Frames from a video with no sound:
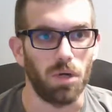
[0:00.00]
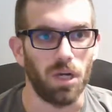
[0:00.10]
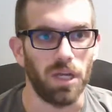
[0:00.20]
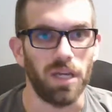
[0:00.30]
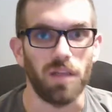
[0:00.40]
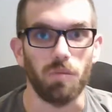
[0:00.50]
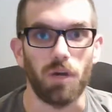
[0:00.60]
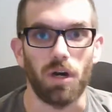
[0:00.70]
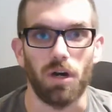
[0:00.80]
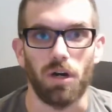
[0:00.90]
hitting the
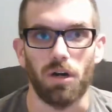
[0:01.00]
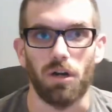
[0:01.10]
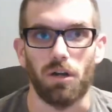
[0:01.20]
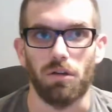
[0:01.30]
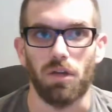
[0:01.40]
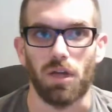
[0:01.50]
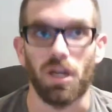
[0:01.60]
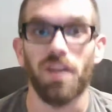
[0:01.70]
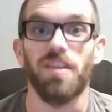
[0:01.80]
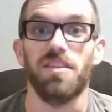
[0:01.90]
mark or
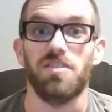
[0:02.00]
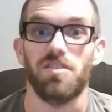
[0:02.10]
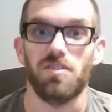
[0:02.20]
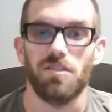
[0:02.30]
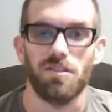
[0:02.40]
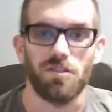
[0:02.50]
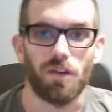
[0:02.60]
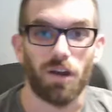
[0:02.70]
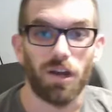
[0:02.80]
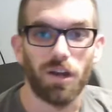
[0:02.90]
cutting the distance.
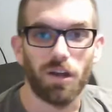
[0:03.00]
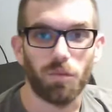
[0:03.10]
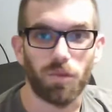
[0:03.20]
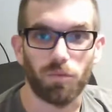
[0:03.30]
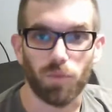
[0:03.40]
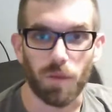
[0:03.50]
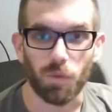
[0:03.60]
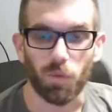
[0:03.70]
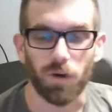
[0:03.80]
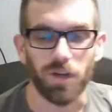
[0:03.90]
Sorry, with Remy
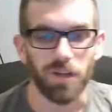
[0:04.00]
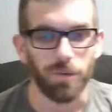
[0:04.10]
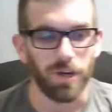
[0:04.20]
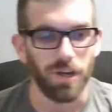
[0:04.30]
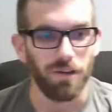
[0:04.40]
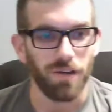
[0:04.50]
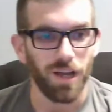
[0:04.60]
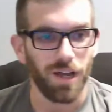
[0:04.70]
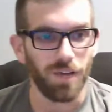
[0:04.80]
Warren. There we go.